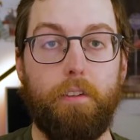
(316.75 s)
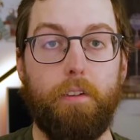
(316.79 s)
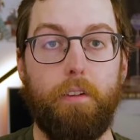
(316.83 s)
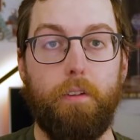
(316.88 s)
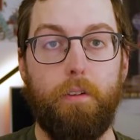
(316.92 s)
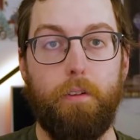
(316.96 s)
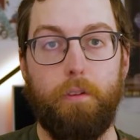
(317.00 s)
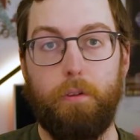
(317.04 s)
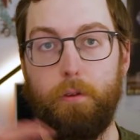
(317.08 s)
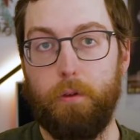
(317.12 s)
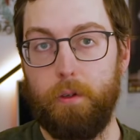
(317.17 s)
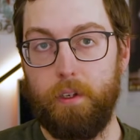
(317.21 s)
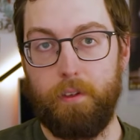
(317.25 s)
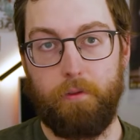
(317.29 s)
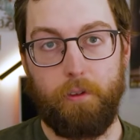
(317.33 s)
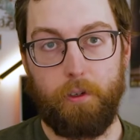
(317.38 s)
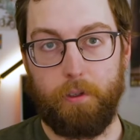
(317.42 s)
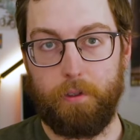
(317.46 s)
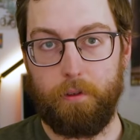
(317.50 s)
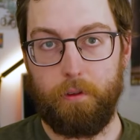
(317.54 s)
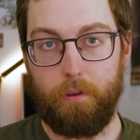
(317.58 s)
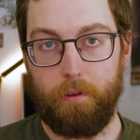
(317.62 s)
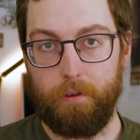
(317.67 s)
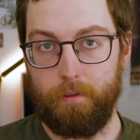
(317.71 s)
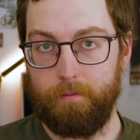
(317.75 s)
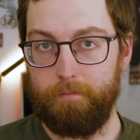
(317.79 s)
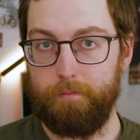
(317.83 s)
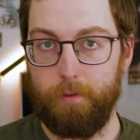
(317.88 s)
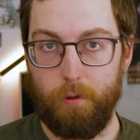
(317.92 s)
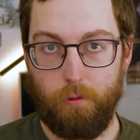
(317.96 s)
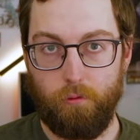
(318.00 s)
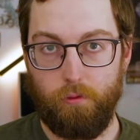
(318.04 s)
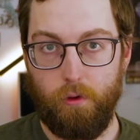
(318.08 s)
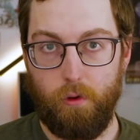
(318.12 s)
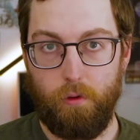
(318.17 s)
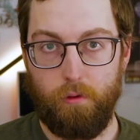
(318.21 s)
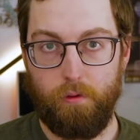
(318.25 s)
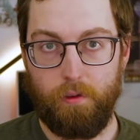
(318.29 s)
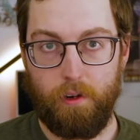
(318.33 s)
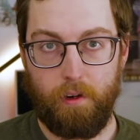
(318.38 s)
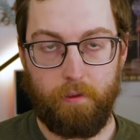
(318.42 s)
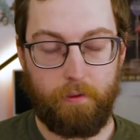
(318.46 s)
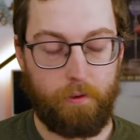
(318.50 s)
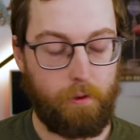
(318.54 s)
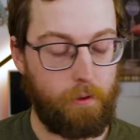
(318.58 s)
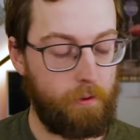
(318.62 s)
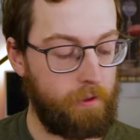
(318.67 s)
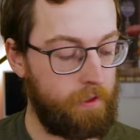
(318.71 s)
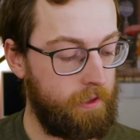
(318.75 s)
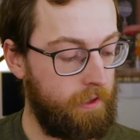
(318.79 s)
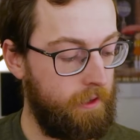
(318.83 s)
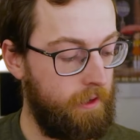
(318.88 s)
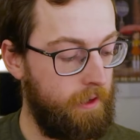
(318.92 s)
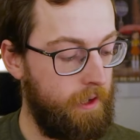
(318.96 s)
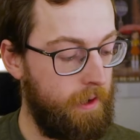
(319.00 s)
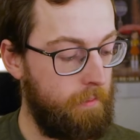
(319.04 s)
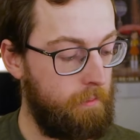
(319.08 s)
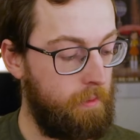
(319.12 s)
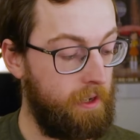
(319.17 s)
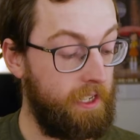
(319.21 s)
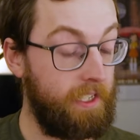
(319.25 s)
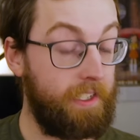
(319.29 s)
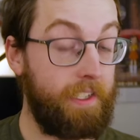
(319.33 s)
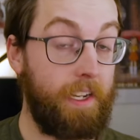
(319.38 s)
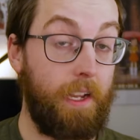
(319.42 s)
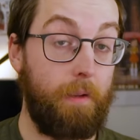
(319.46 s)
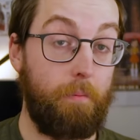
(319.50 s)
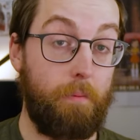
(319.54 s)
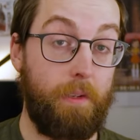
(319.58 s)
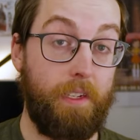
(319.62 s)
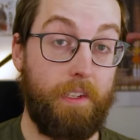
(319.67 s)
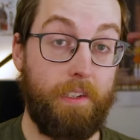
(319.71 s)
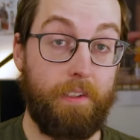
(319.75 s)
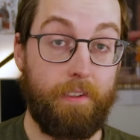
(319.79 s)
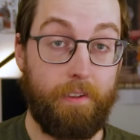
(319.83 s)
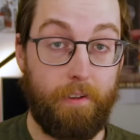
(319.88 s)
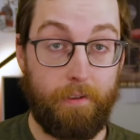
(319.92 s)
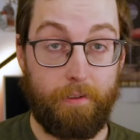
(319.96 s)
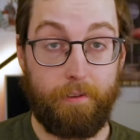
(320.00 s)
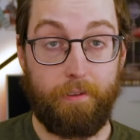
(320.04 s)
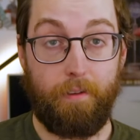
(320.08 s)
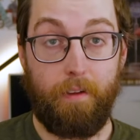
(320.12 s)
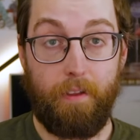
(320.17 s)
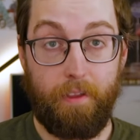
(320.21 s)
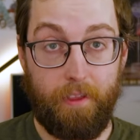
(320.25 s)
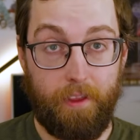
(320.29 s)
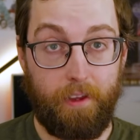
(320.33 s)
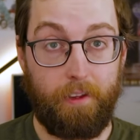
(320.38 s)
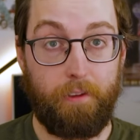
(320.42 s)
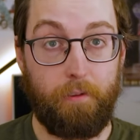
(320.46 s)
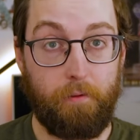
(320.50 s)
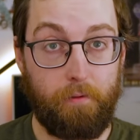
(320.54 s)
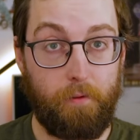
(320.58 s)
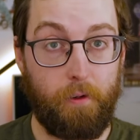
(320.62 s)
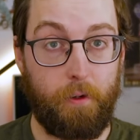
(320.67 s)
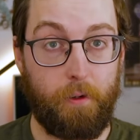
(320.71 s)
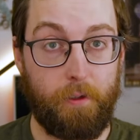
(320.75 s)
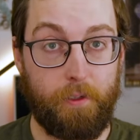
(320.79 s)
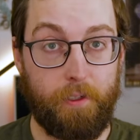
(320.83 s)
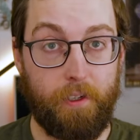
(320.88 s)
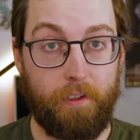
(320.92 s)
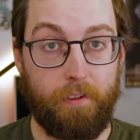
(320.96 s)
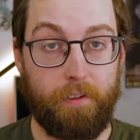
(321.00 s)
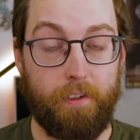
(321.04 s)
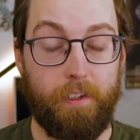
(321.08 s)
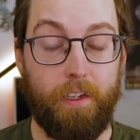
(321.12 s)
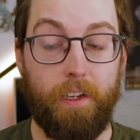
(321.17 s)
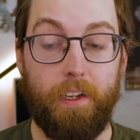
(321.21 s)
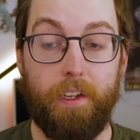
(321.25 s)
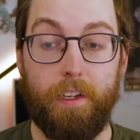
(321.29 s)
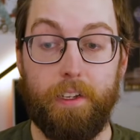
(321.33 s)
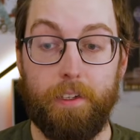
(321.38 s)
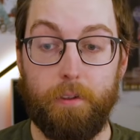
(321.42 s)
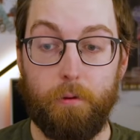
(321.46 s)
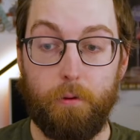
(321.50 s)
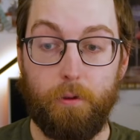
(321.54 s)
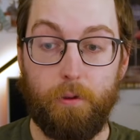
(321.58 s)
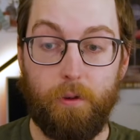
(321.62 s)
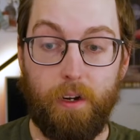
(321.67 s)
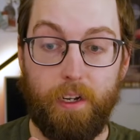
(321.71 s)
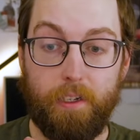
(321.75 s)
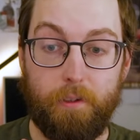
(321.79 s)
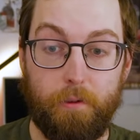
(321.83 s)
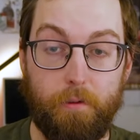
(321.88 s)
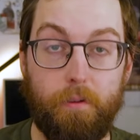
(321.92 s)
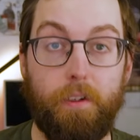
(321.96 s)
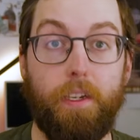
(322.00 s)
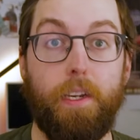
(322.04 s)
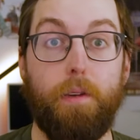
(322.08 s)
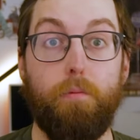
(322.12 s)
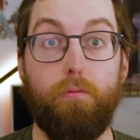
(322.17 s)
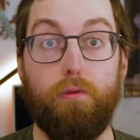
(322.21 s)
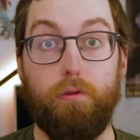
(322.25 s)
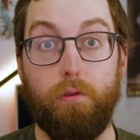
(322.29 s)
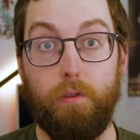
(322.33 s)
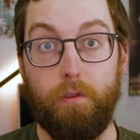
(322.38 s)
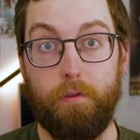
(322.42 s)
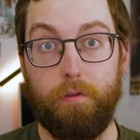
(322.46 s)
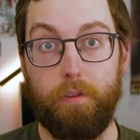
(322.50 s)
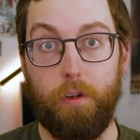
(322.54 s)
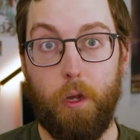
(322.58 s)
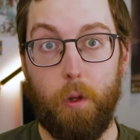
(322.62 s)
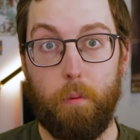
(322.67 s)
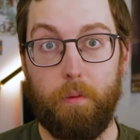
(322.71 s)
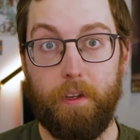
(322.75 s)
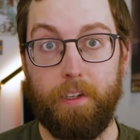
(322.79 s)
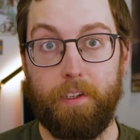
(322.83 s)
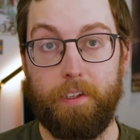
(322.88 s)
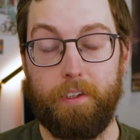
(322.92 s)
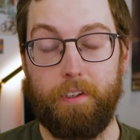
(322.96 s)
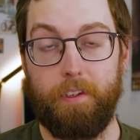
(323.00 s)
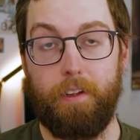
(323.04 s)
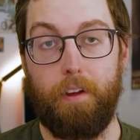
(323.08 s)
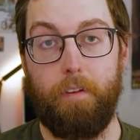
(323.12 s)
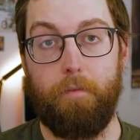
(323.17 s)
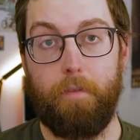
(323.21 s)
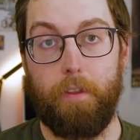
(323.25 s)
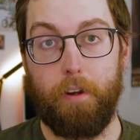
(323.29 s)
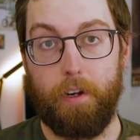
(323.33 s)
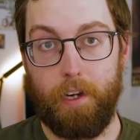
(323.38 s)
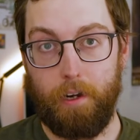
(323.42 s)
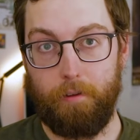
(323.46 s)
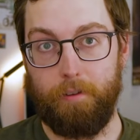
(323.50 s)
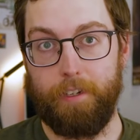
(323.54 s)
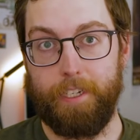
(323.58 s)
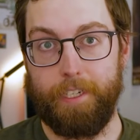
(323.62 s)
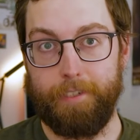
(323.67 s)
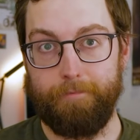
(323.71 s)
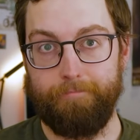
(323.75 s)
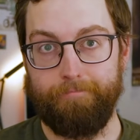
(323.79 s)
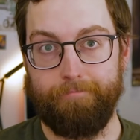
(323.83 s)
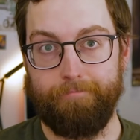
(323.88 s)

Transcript: a universal rule, of course, but it can be a thing to focus on to try to improve a bit of the clarity.